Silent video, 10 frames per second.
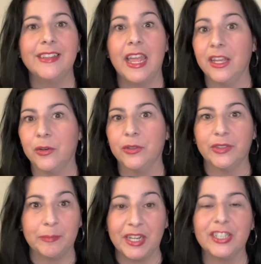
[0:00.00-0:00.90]
ankle
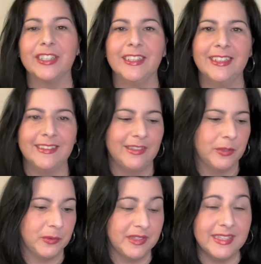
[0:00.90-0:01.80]
specialist
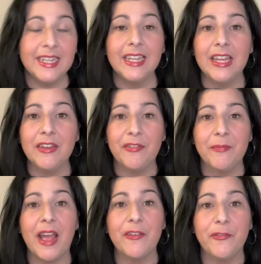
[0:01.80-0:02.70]
to see if
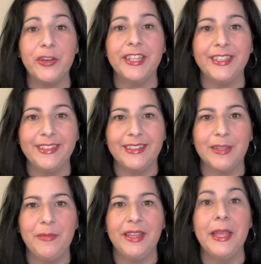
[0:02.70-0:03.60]
my foot needs
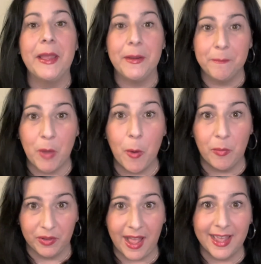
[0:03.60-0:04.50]
to be
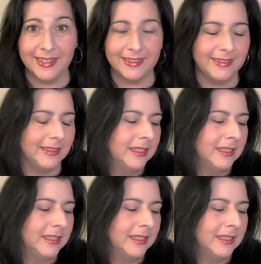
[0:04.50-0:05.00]
immobilized.